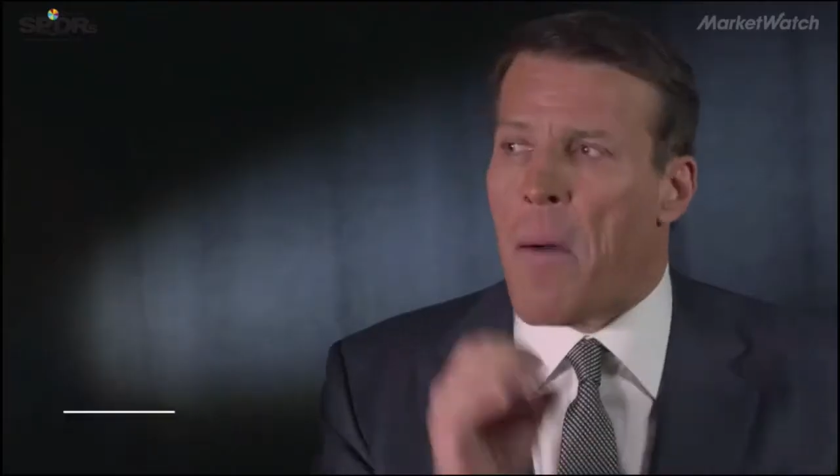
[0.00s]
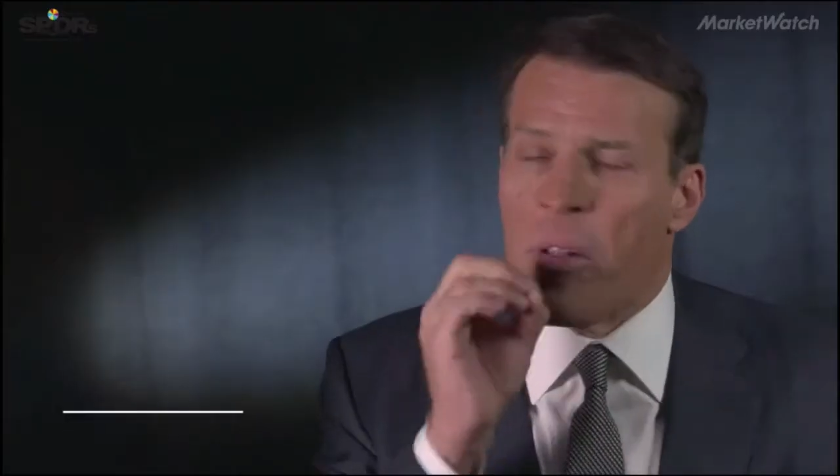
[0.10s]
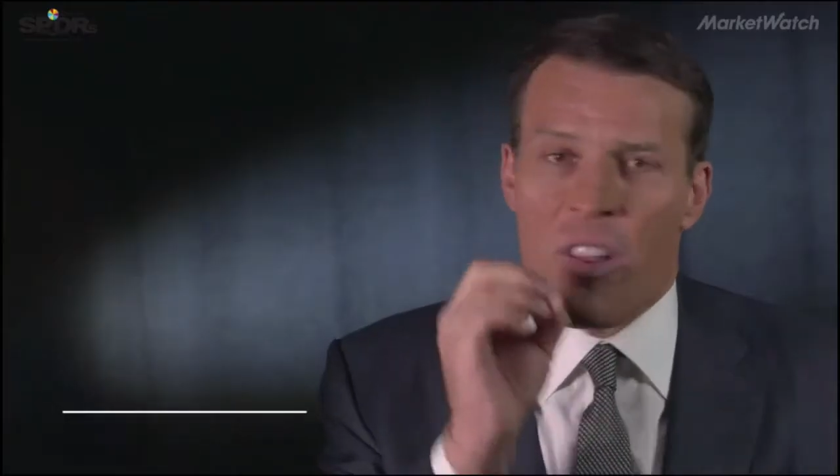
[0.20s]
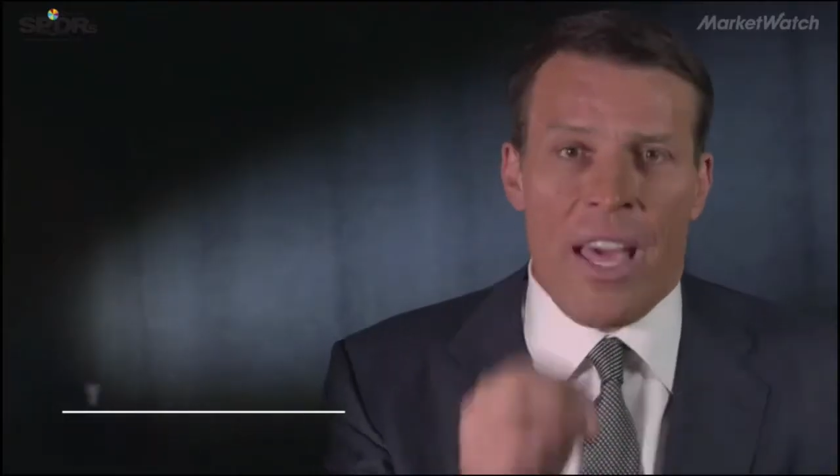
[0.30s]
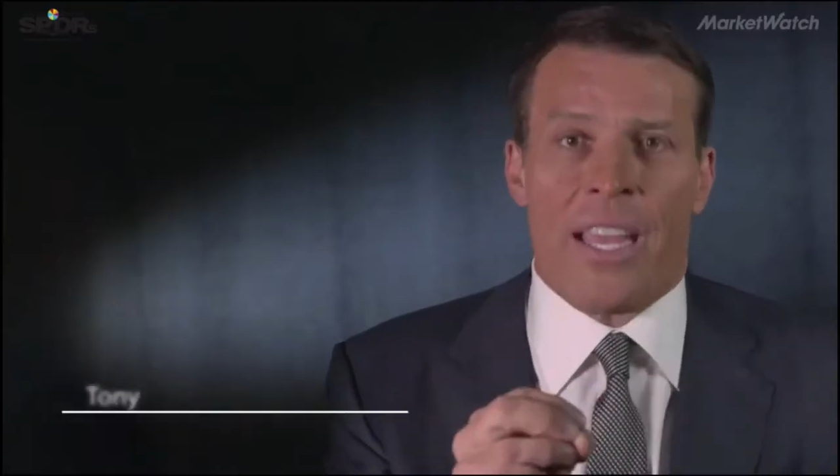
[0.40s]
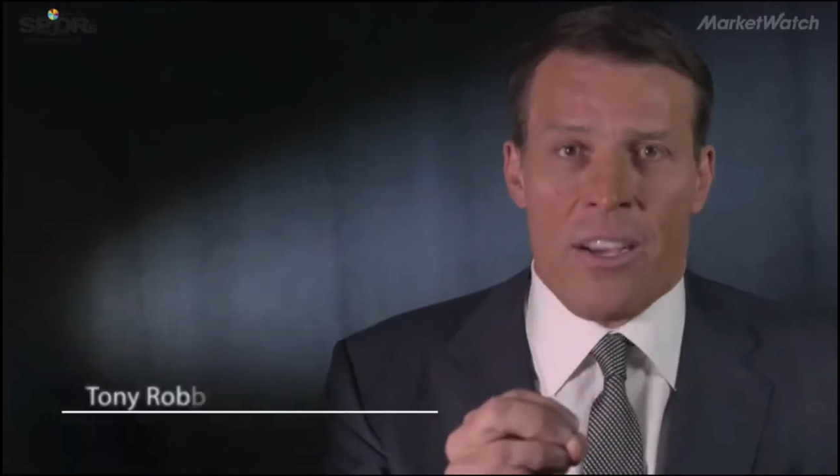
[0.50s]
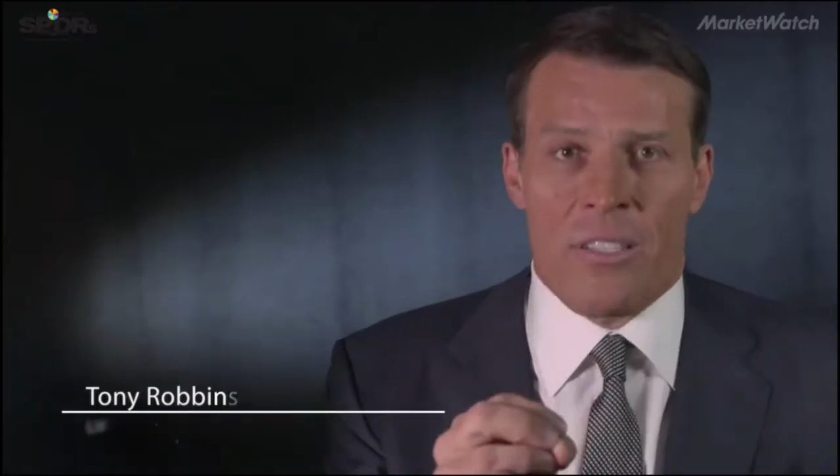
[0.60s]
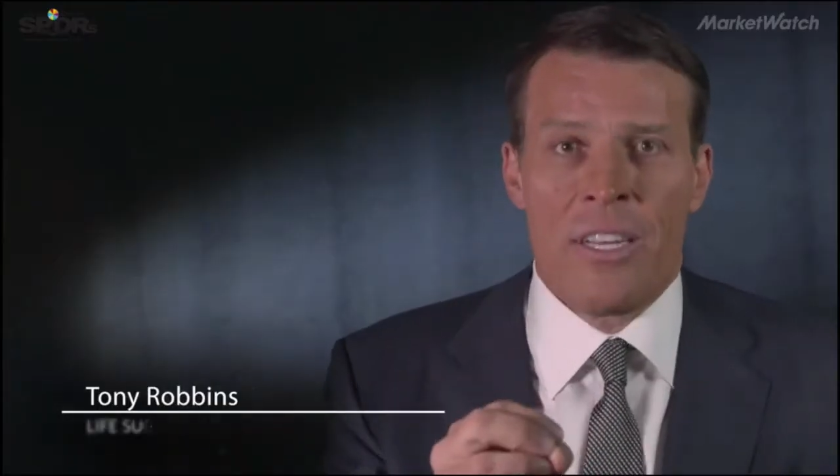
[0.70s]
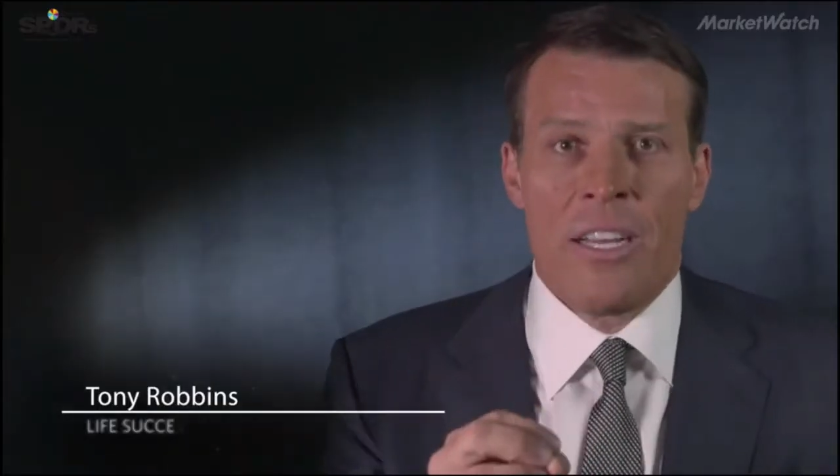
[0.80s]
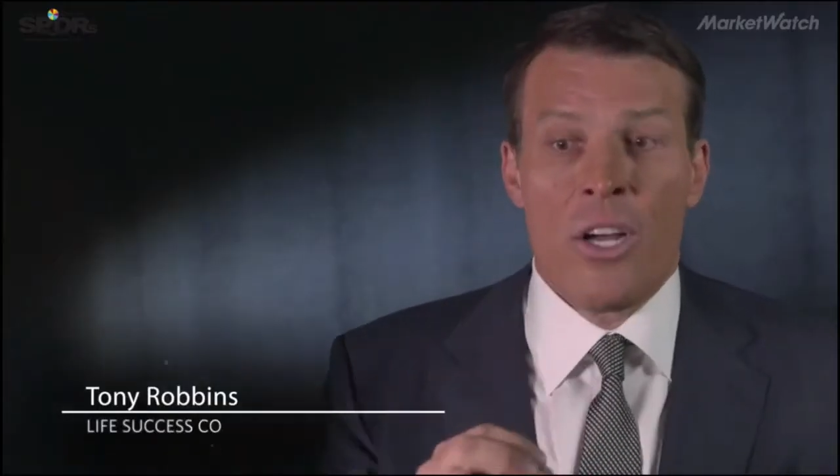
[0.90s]
a
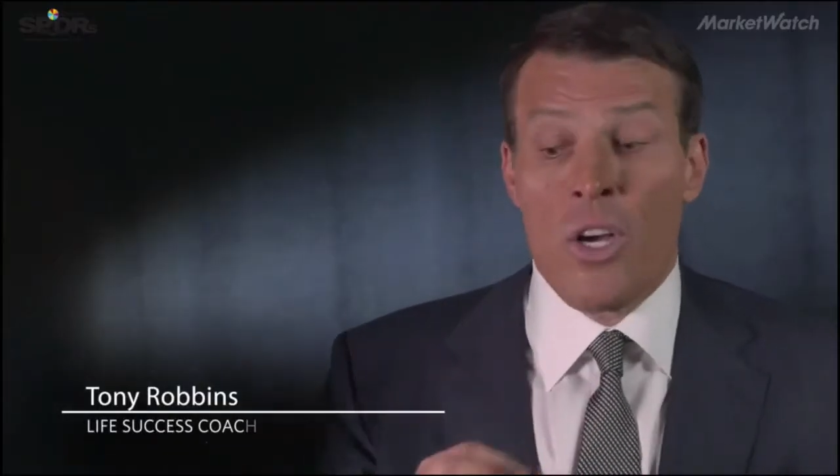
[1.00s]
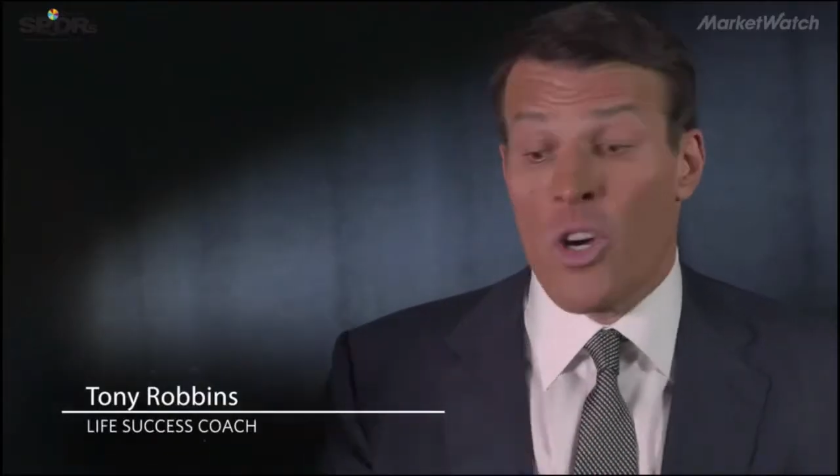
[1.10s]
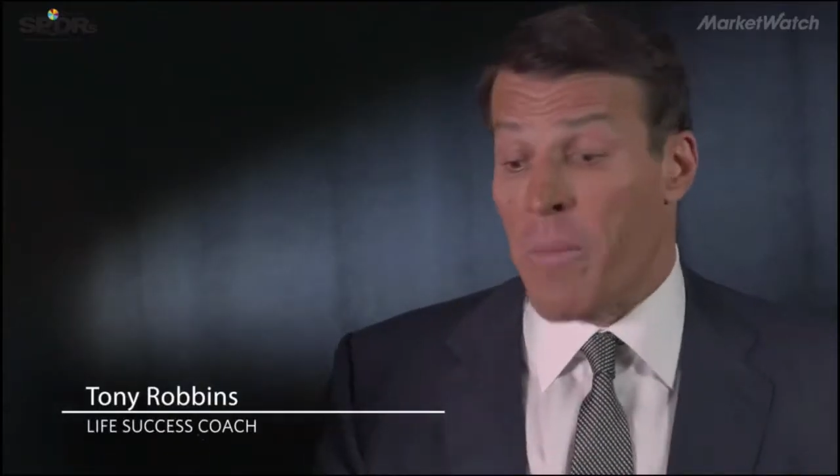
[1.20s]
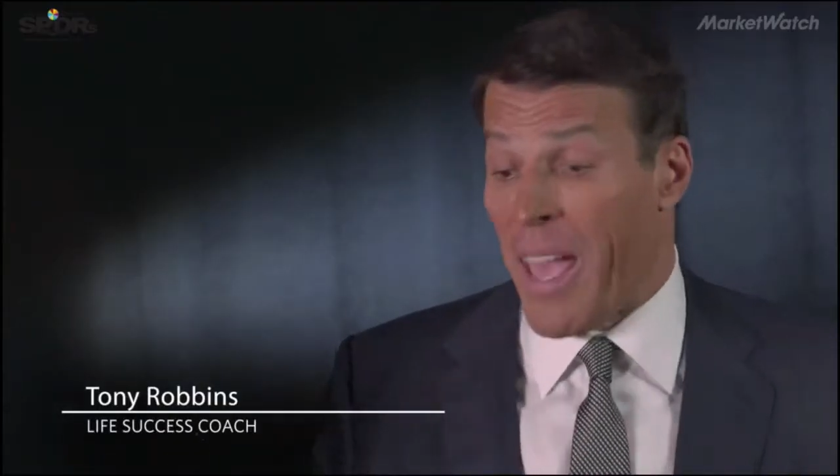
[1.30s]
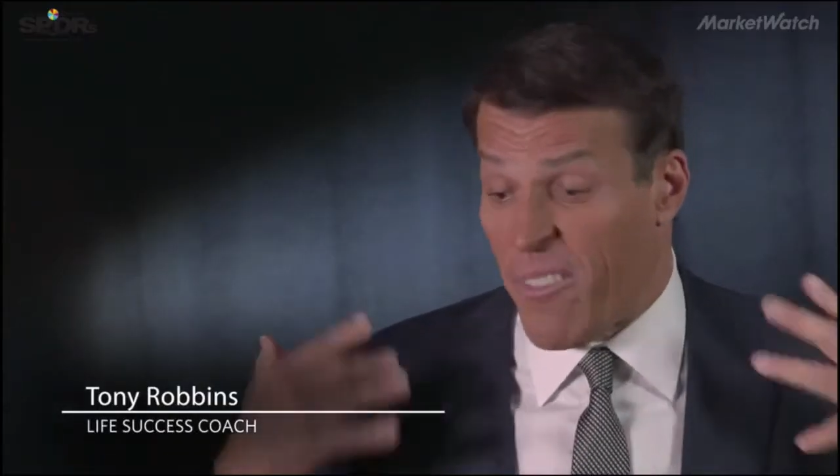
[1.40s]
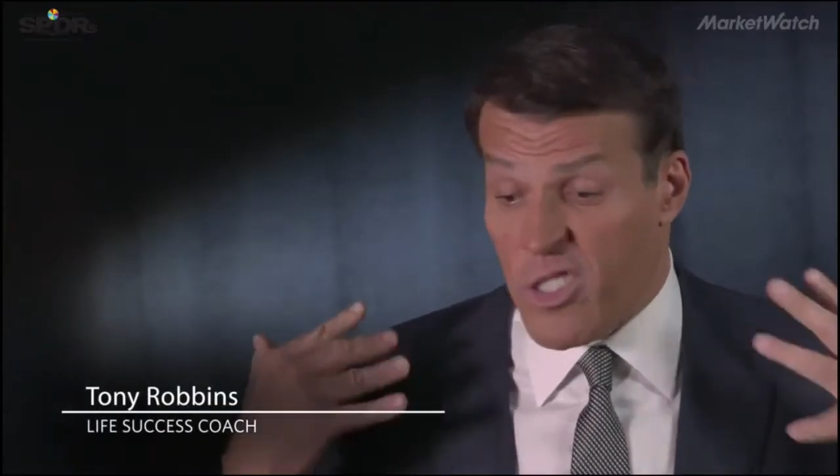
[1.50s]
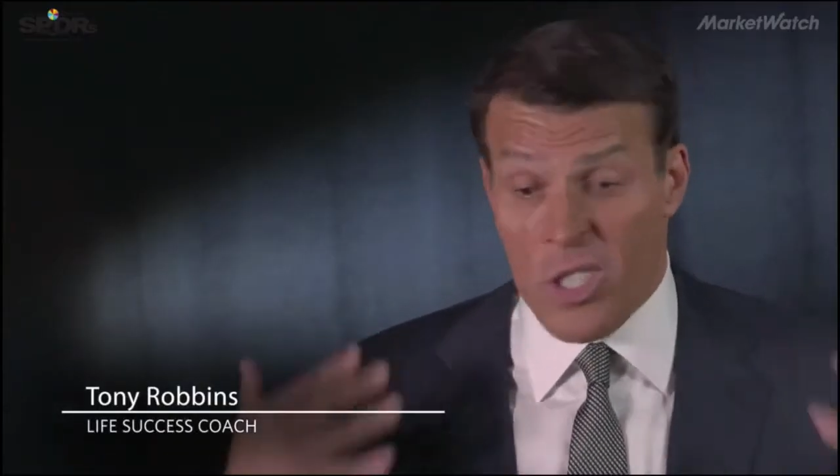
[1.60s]
millennial who may have